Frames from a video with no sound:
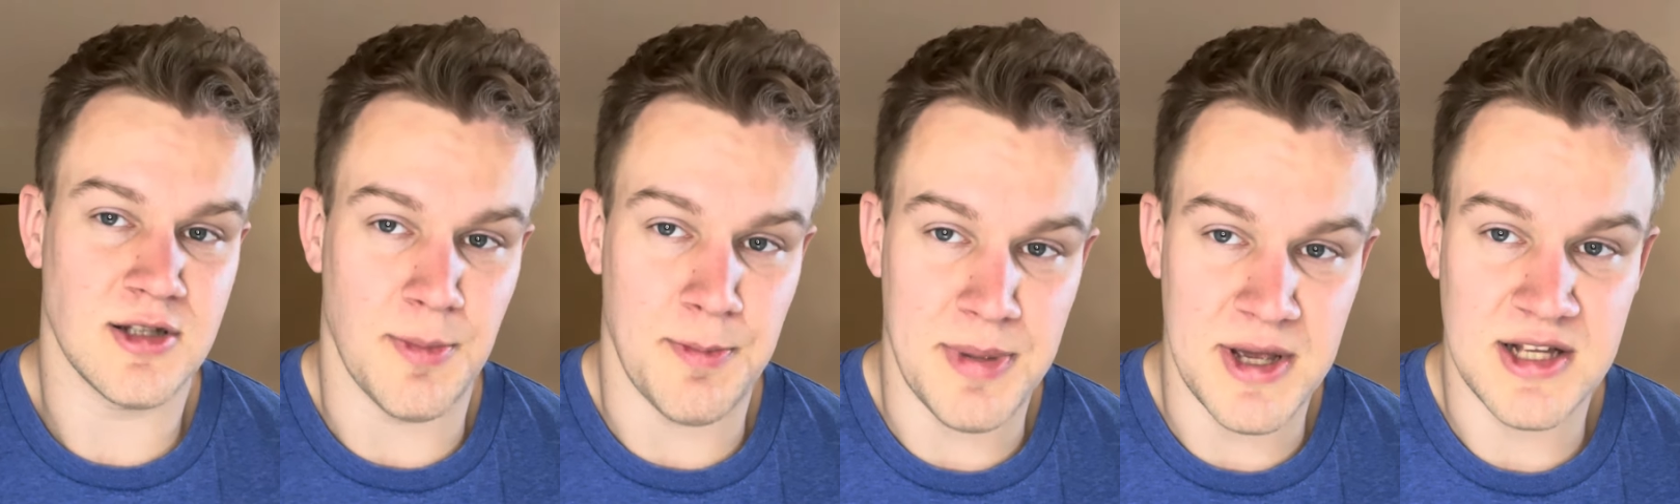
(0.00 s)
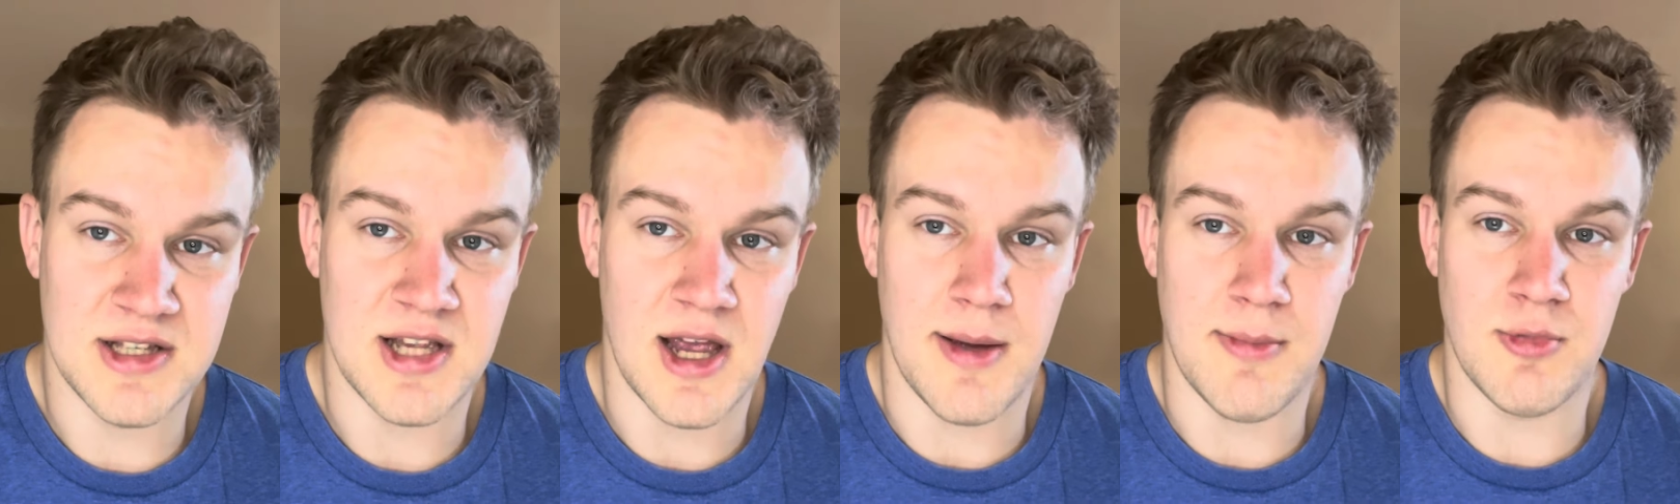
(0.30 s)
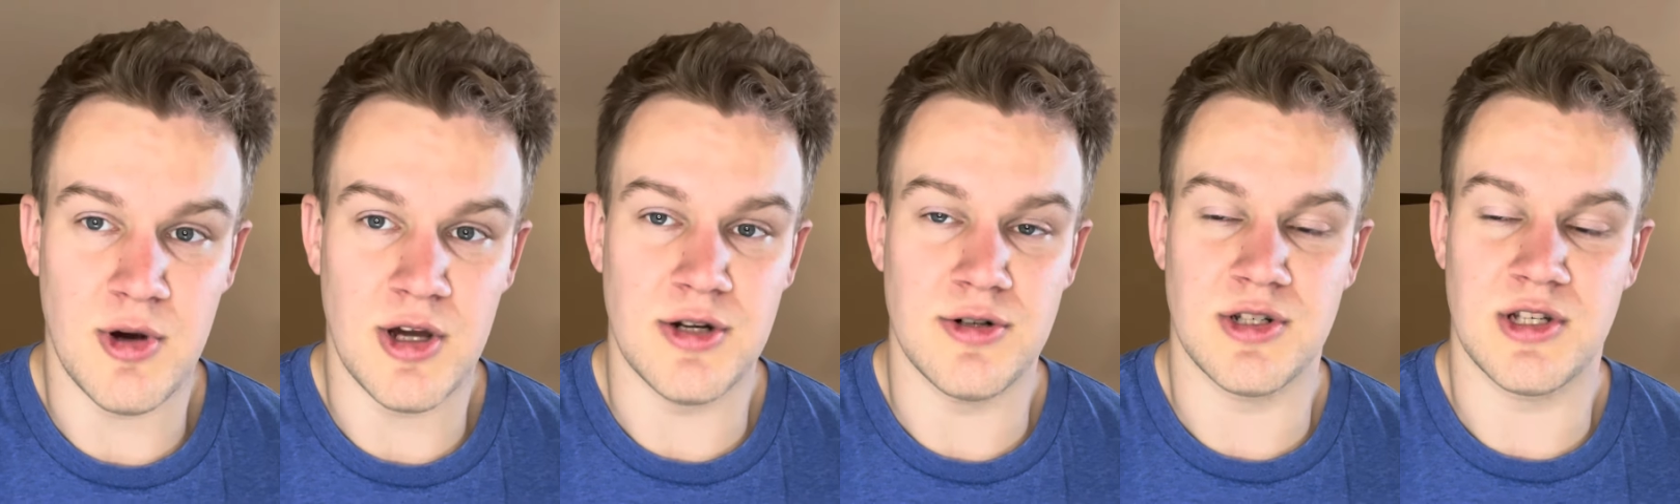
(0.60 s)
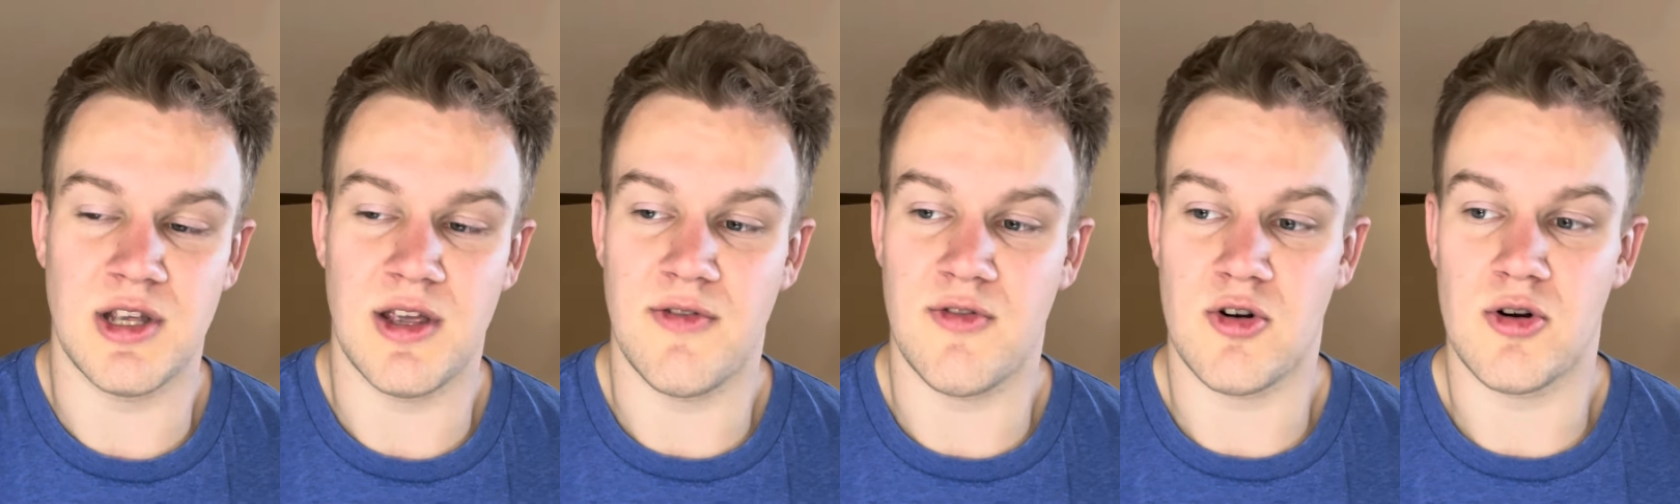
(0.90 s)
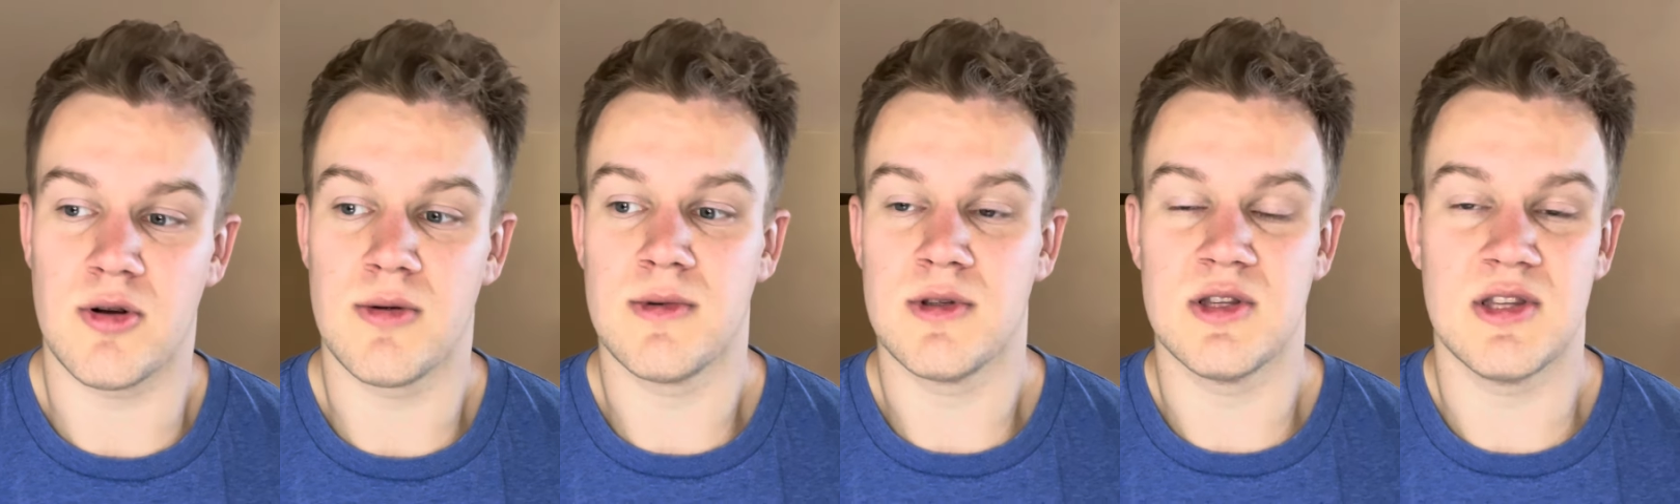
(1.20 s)
he's a big-time wide
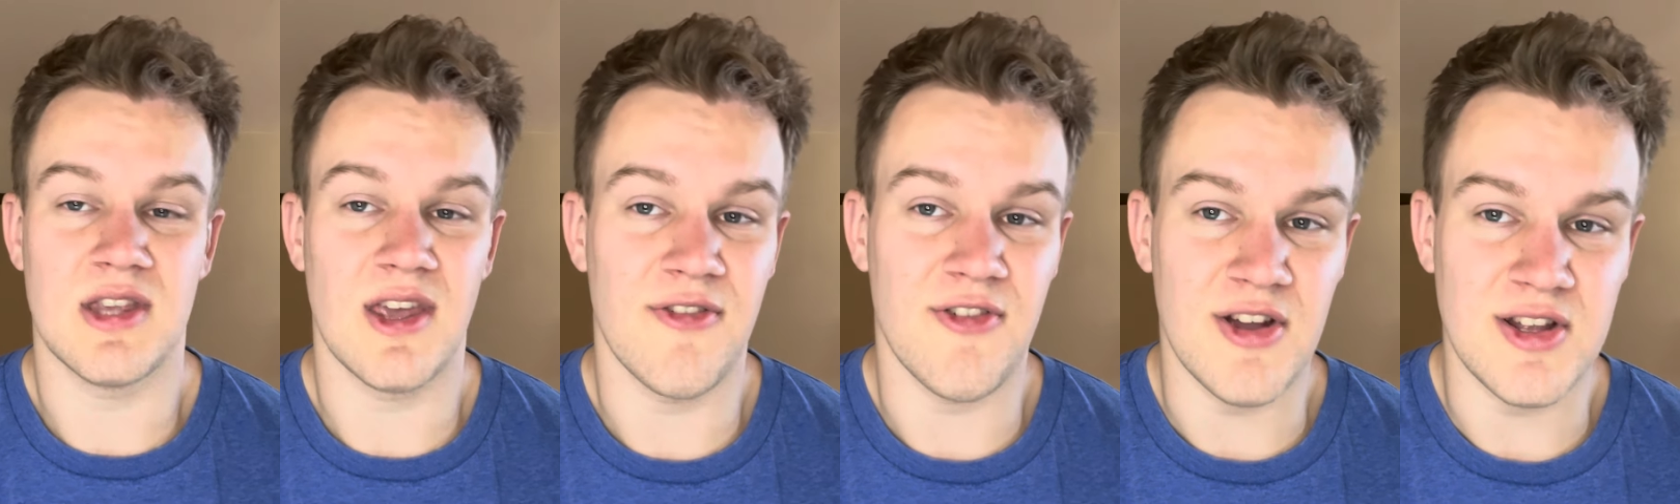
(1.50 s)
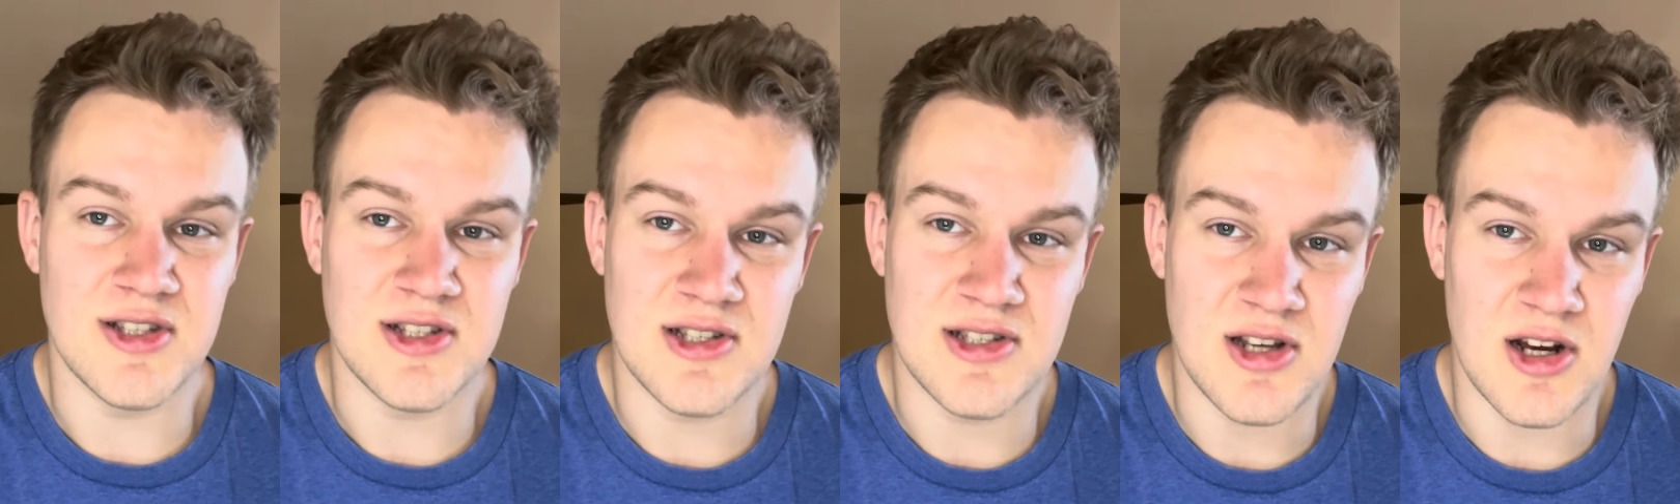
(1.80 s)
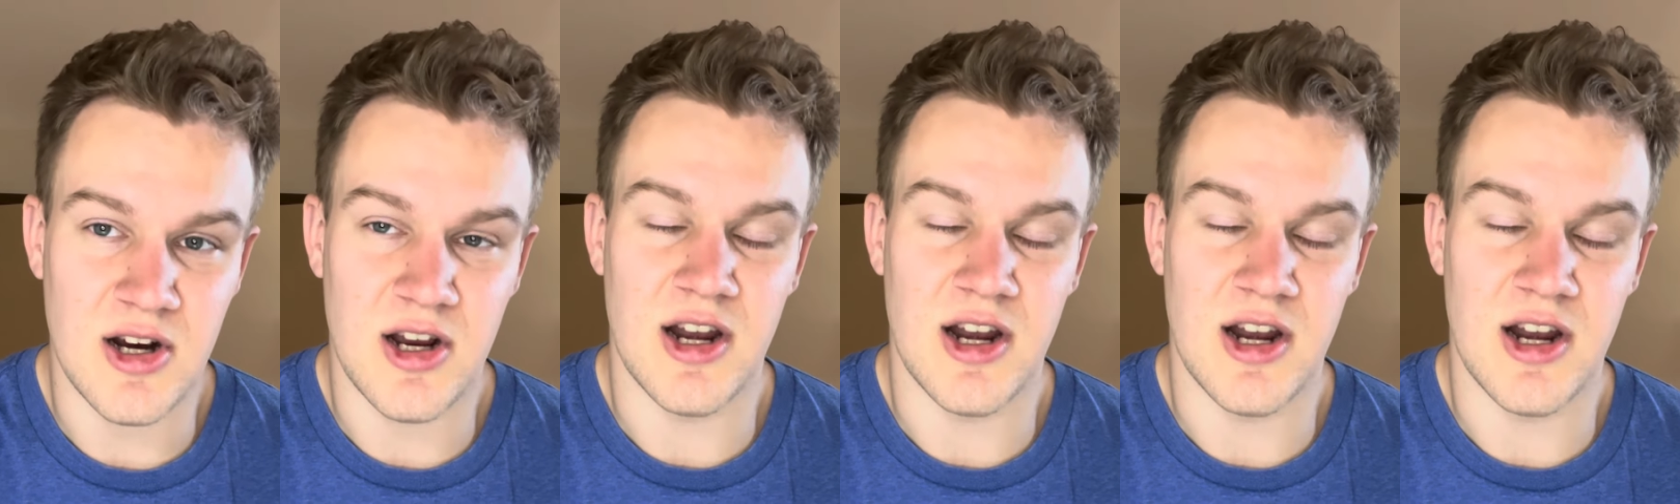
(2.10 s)
receiver. Defenses